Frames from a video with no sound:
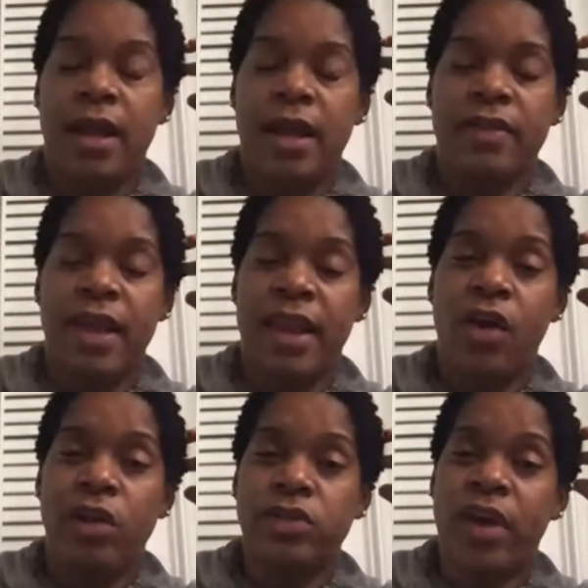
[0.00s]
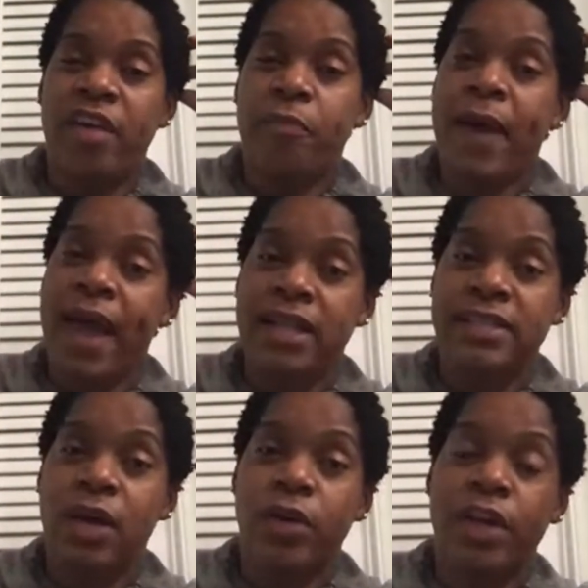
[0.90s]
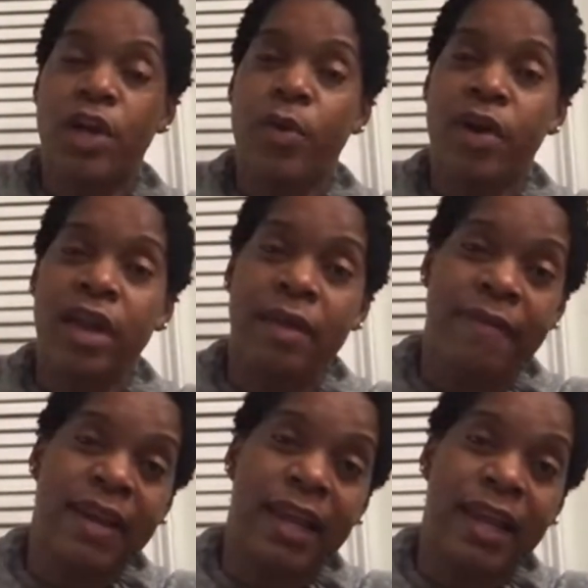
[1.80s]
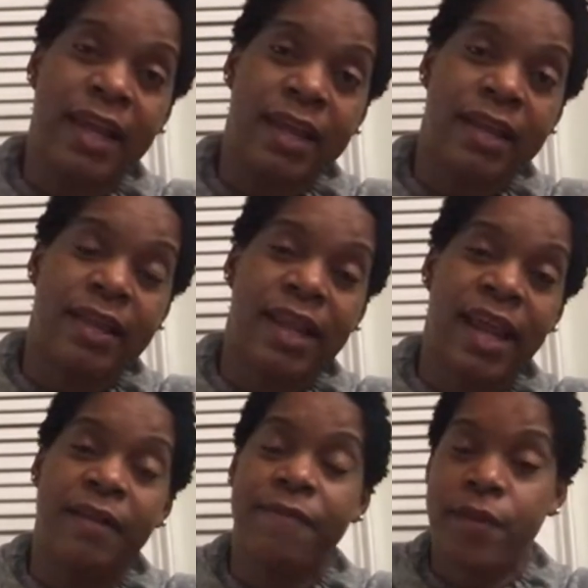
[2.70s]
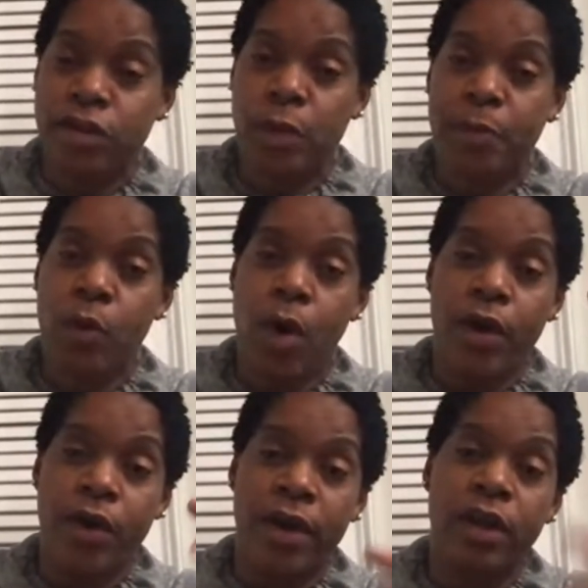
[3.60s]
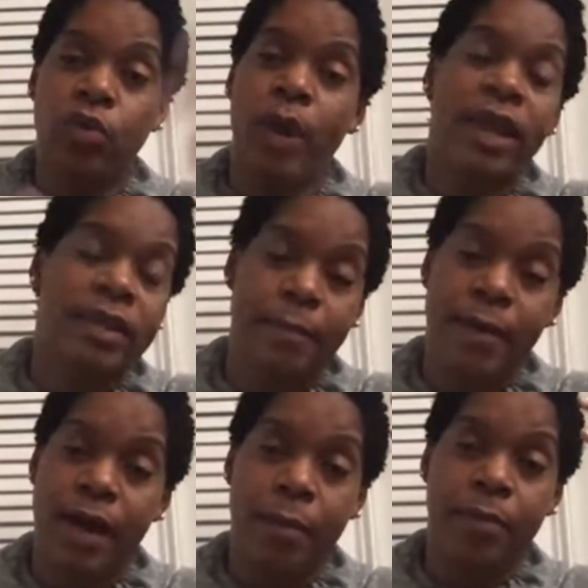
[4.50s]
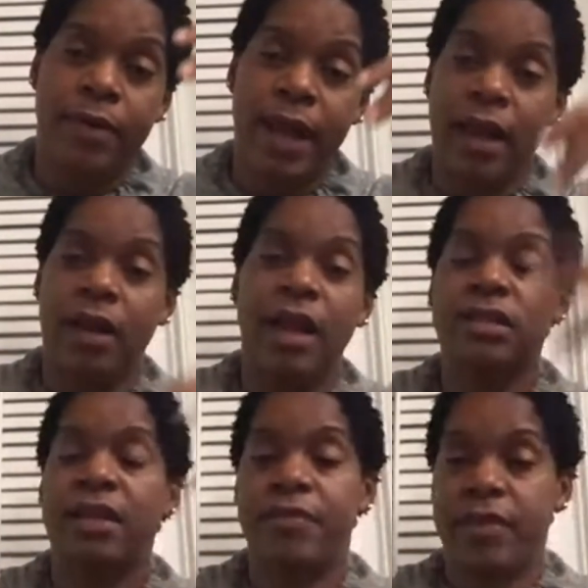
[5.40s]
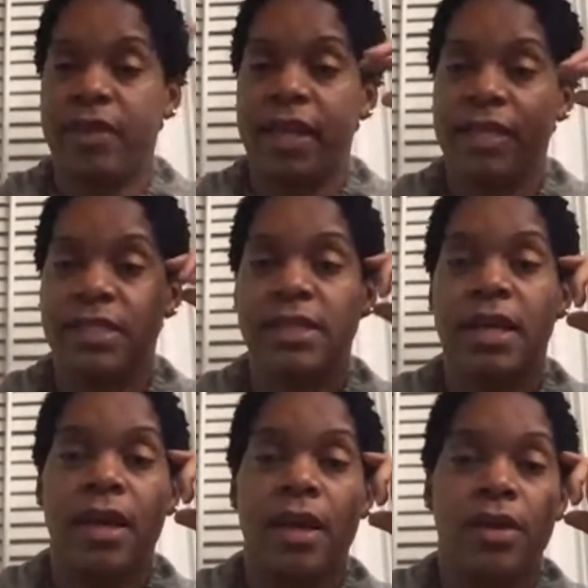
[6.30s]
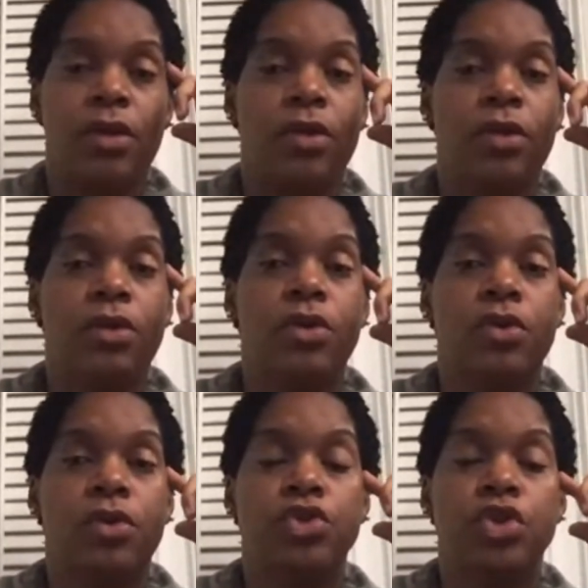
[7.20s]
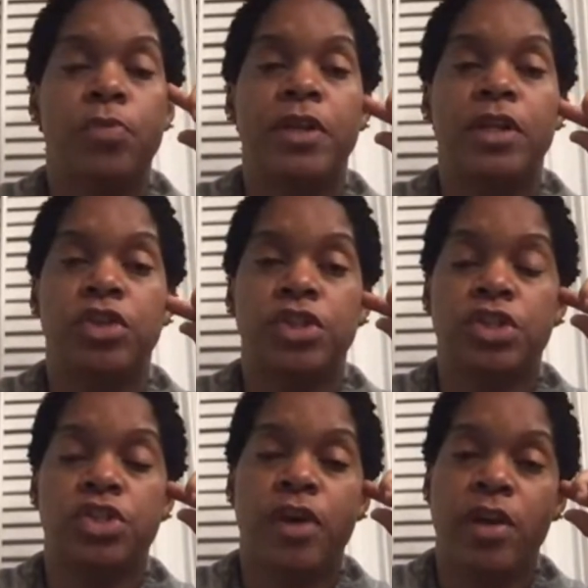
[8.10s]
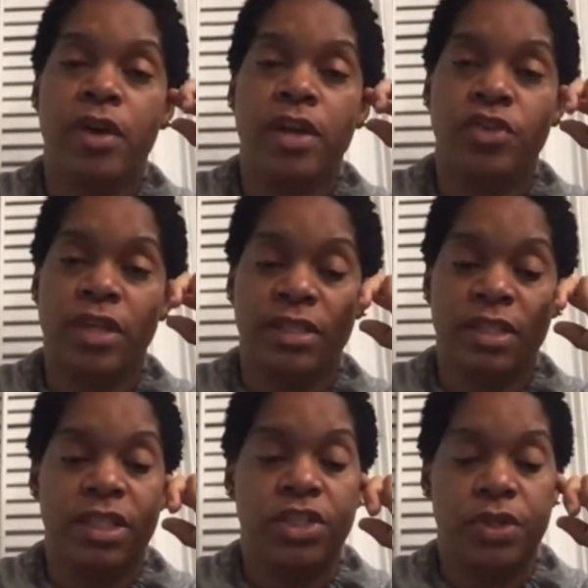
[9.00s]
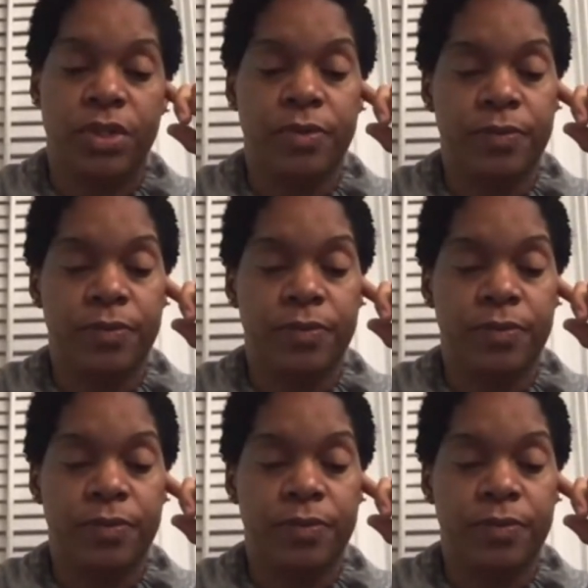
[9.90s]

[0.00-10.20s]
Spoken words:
And they also have pads out there where if any, like the first drop of water, it'll wake them up, like lots of different things. Usually pediatricians try to address this issue.